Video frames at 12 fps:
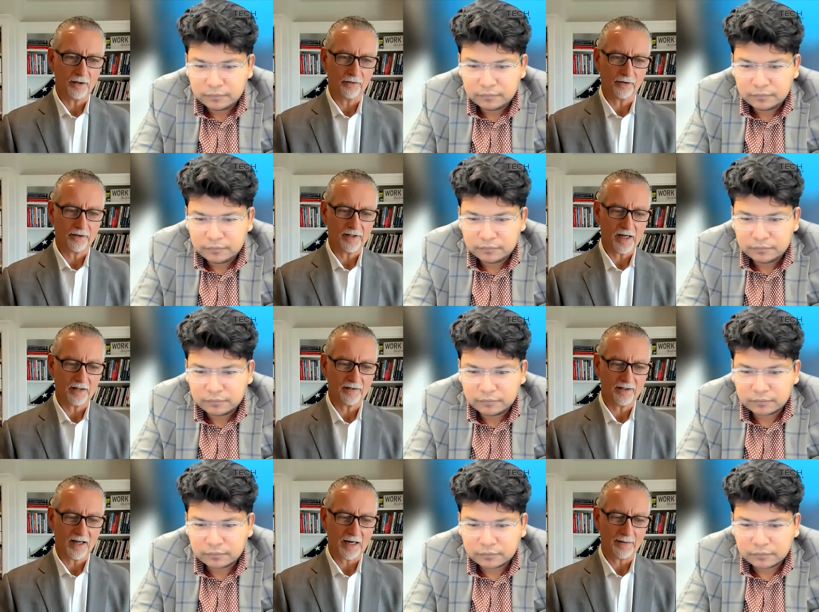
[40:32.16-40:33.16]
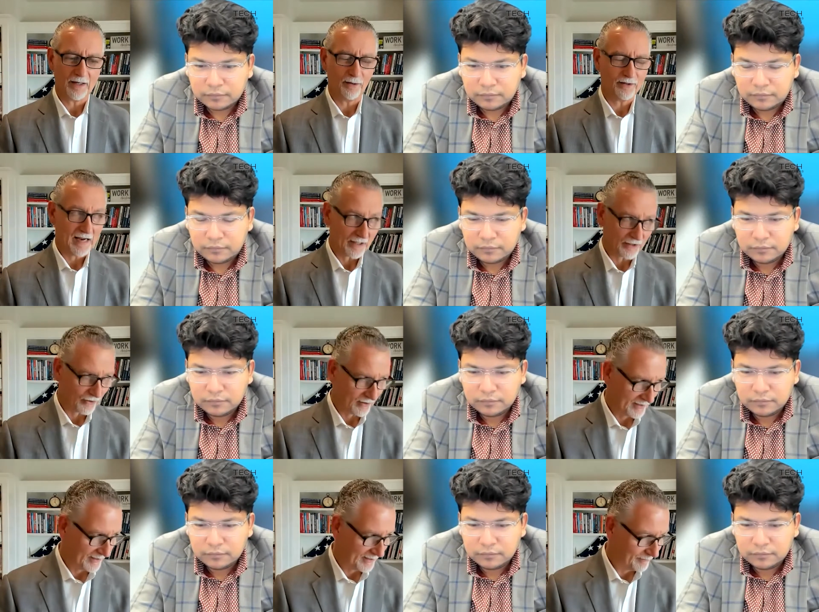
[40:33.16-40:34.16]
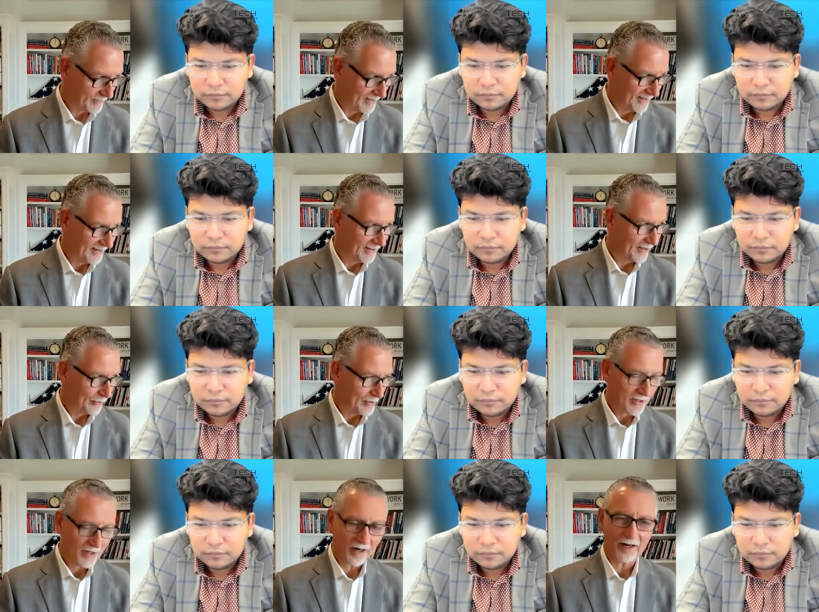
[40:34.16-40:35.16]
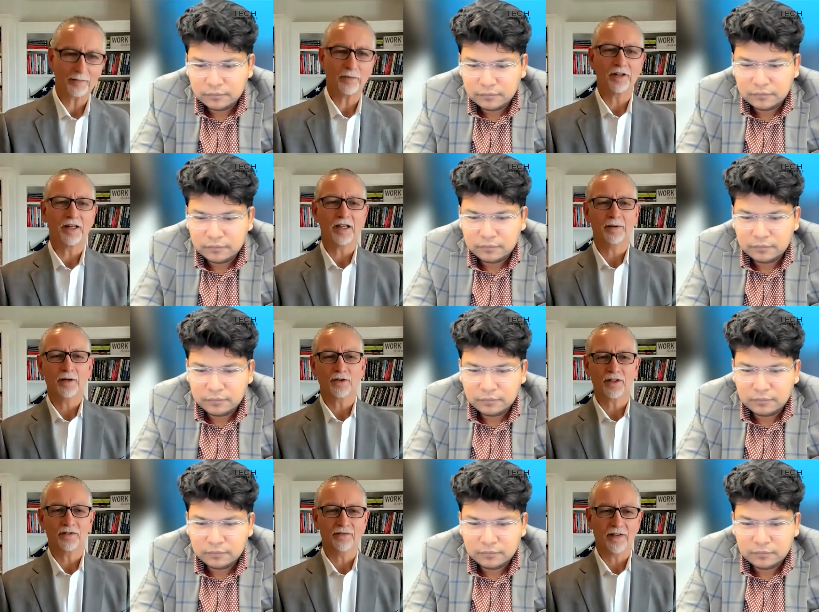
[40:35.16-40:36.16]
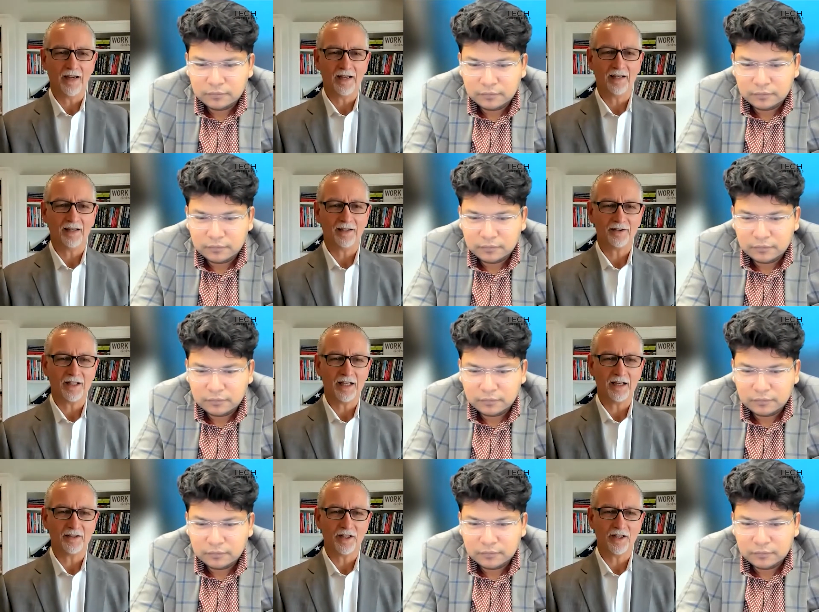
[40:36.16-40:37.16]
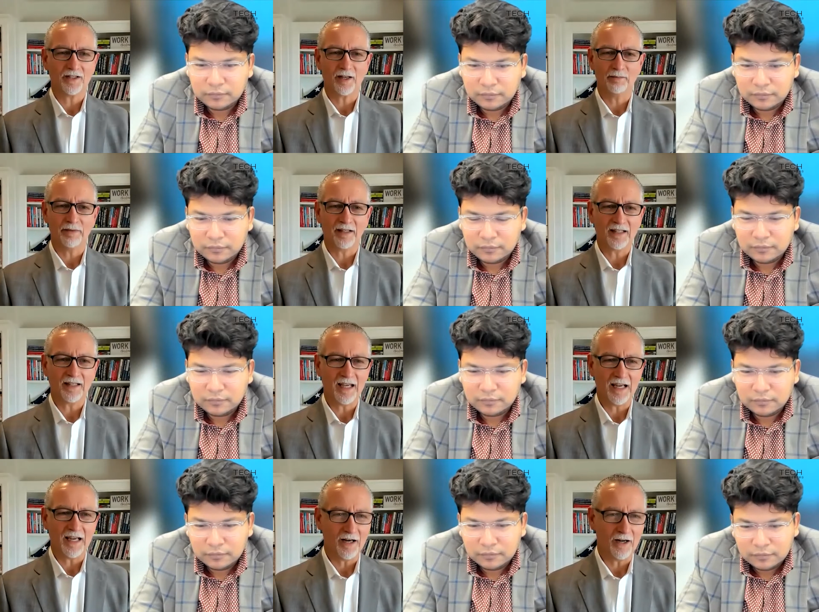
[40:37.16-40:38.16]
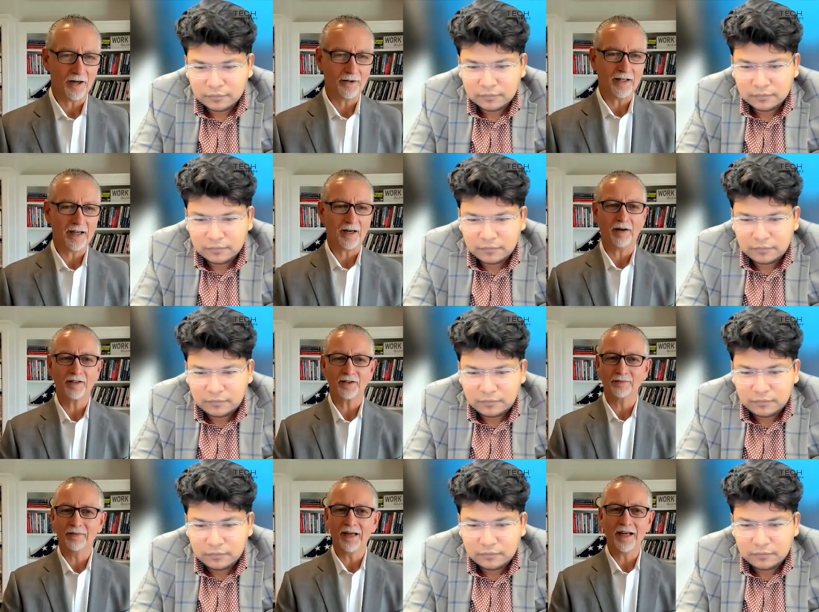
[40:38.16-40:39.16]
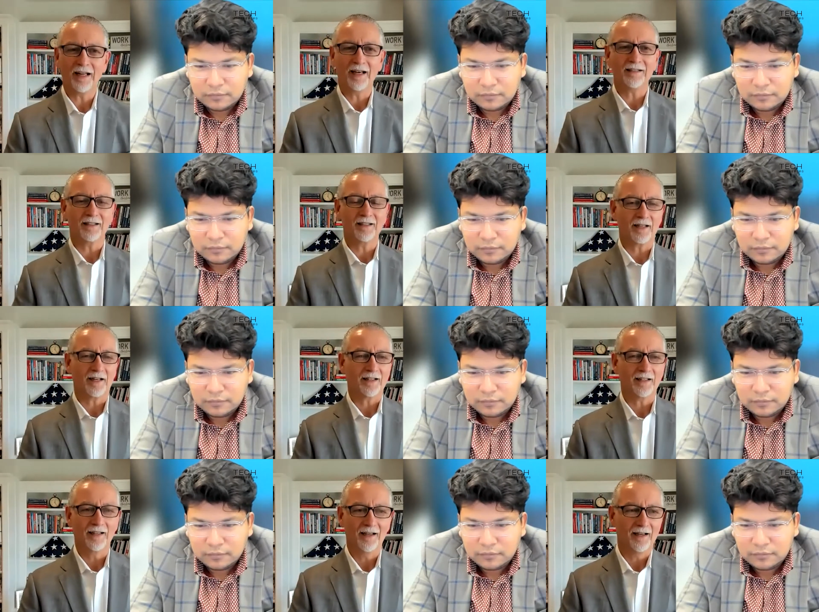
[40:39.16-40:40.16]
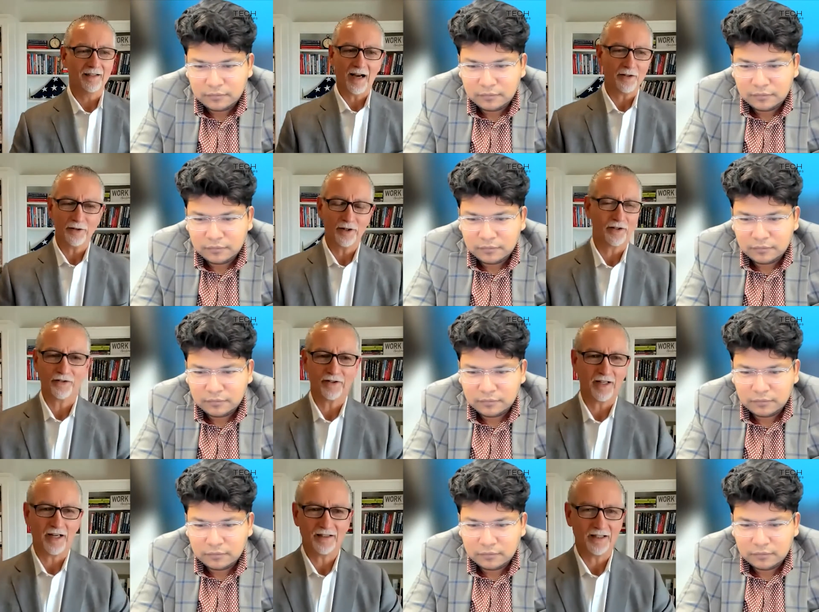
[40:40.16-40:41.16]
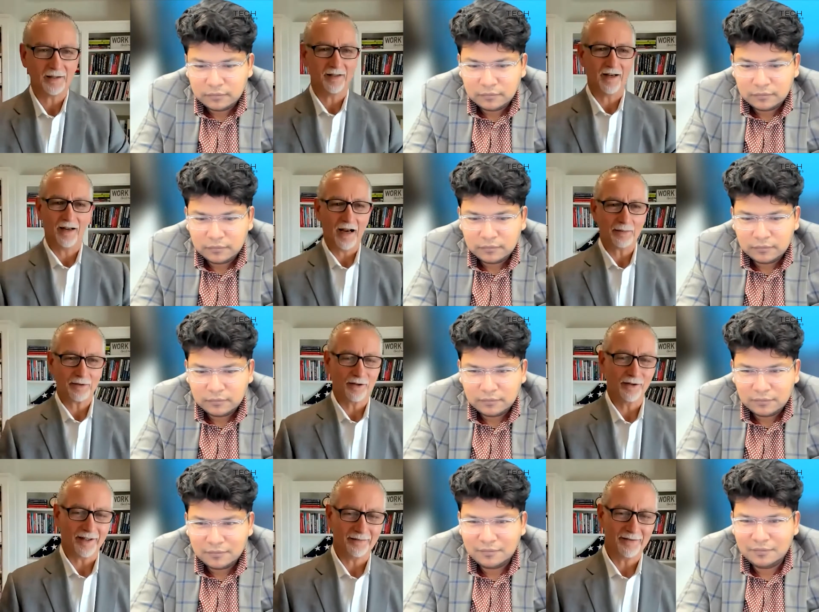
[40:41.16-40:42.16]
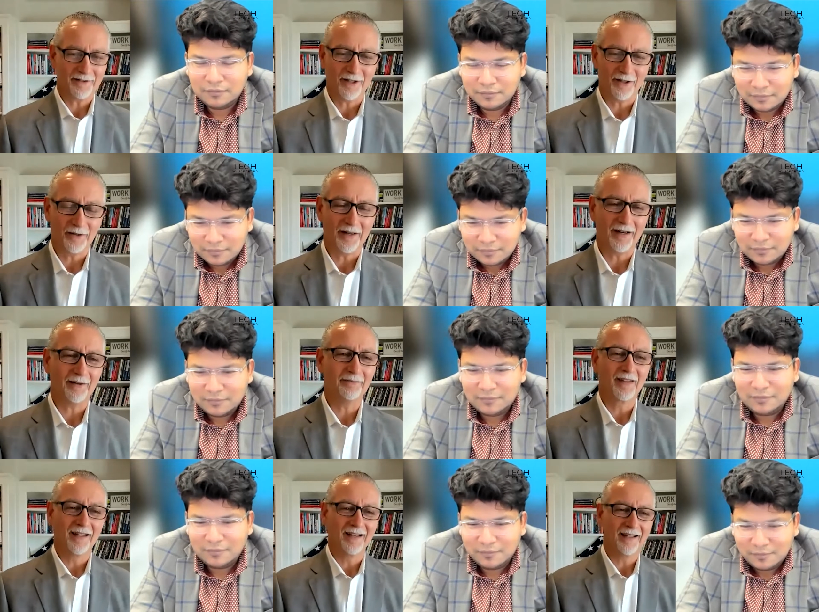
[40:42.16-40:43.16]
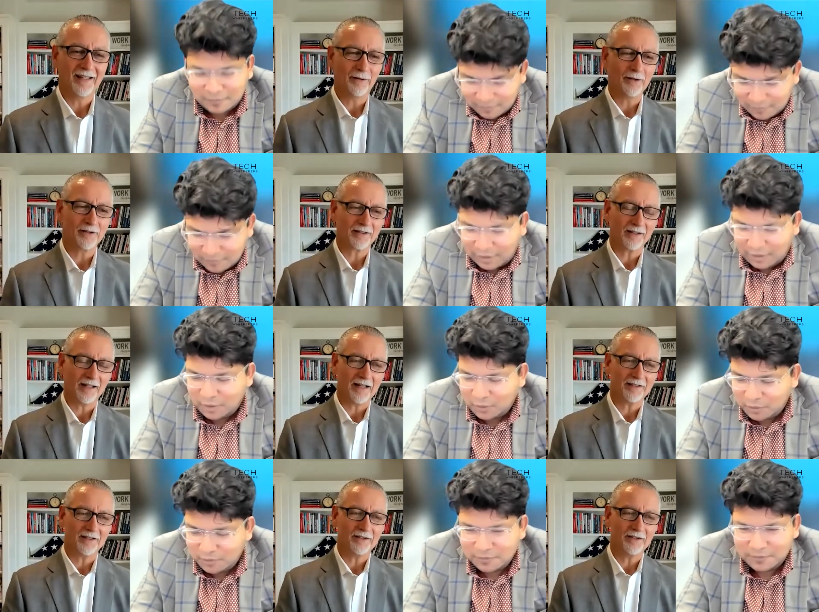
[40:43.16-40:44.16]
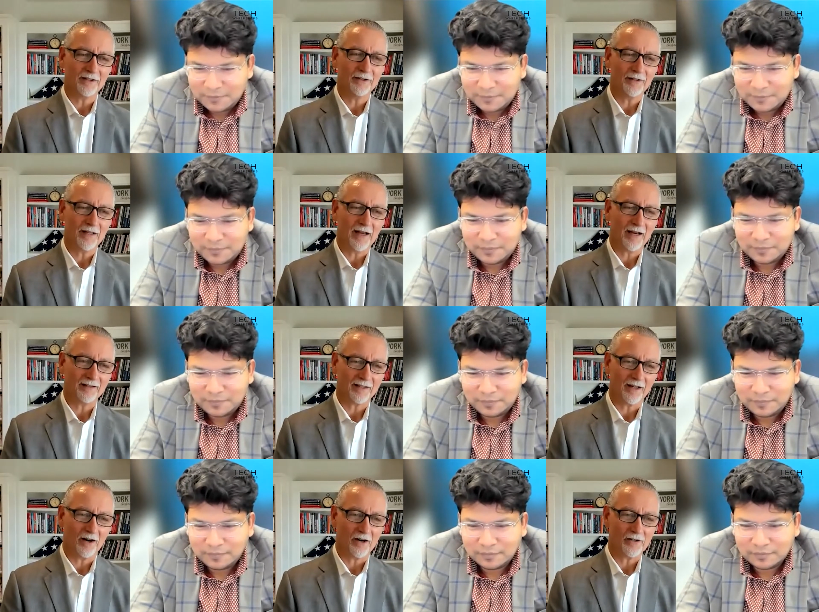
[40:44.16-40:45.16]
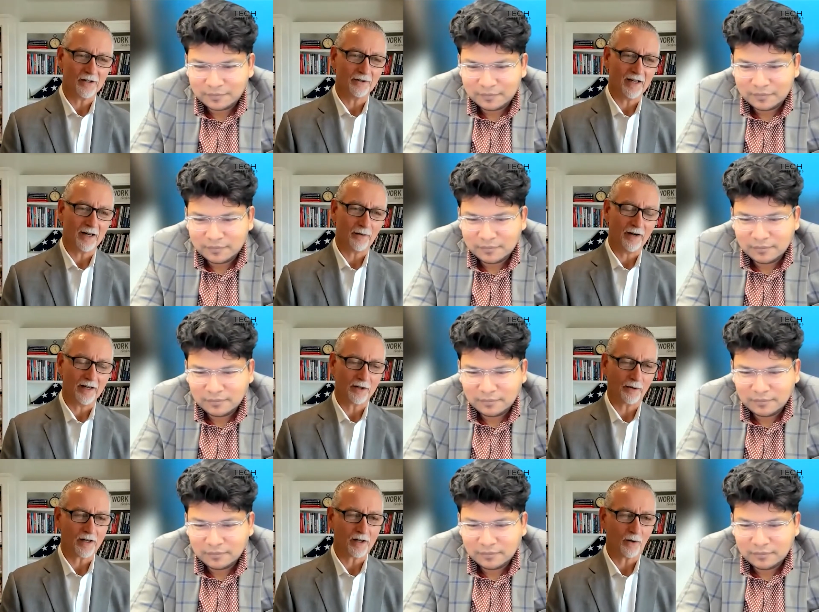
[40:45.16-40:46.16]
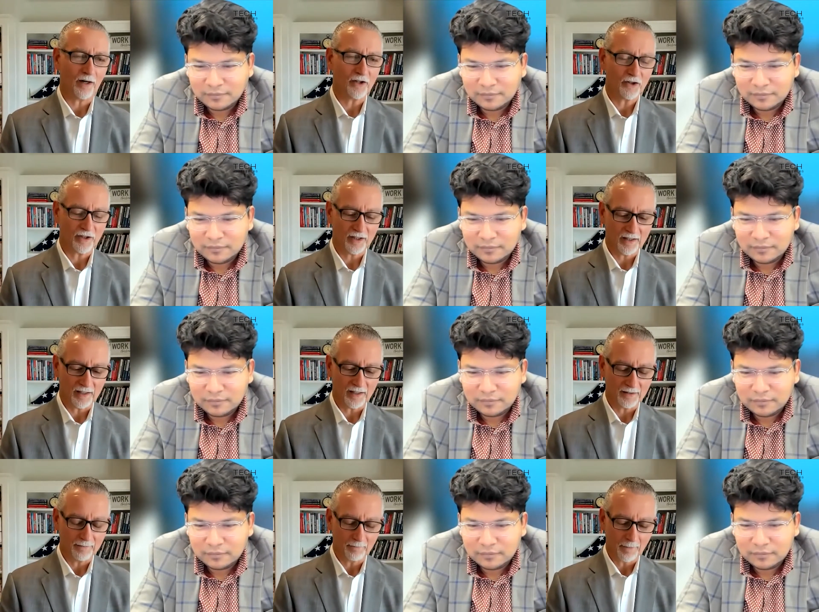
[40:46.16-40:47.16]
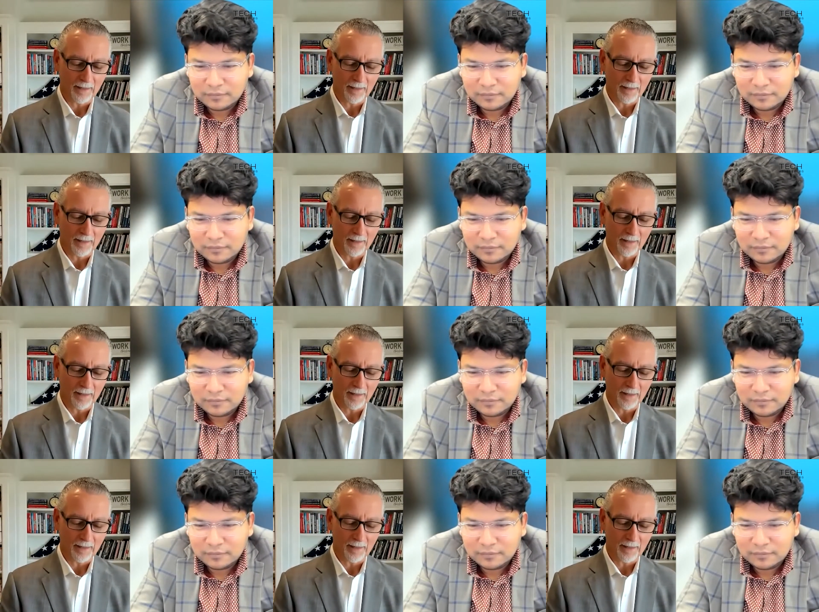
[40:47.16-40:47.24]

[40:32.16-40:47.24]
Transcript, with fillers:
Speaker 1: you for taking the time. He was actually, we caught up with him. He was at Vegas. He had just done a big keynote. He had a bunch of meetings. And he's like, yeah, I'll do this for Sanjib. Uh, absolutely. So uh, he was Thanks. glad to, to do that, to honor you in that way. Great question. And,